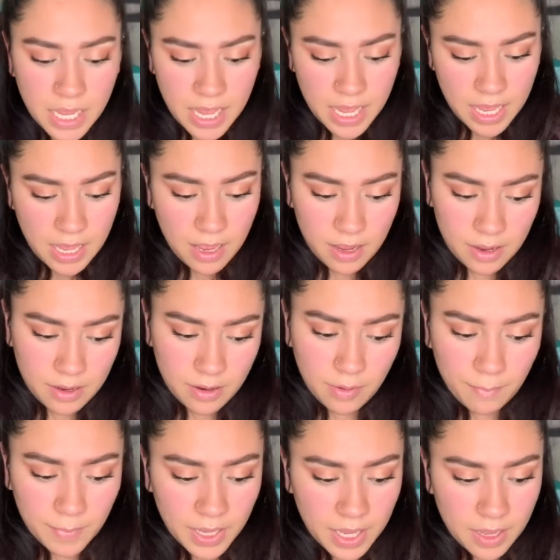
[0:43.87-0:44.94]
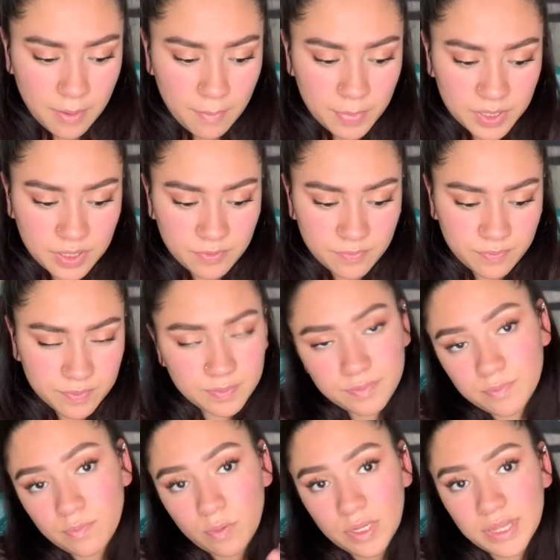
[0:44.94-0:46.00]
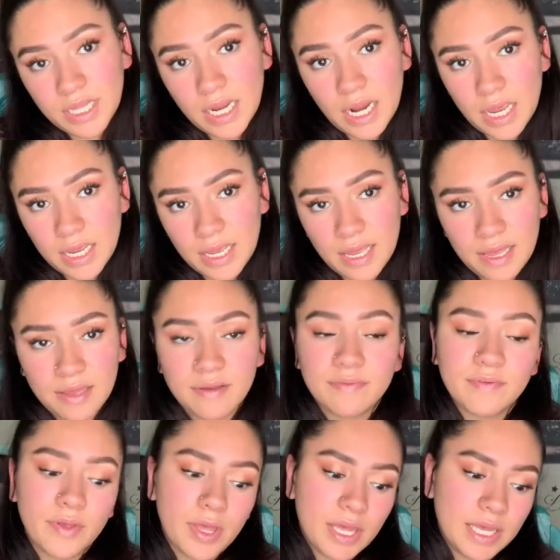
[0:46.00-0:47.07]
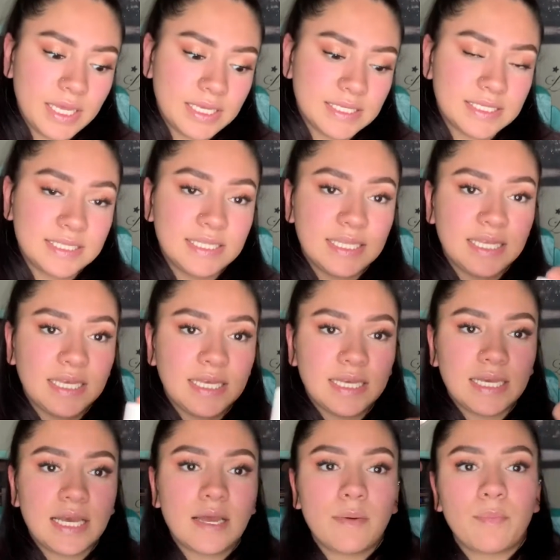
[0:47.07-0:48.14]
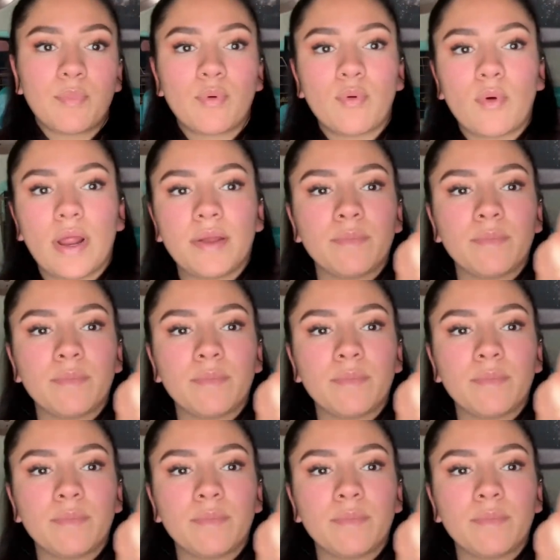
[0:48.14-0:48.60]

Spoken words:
but the one that I have is the primer.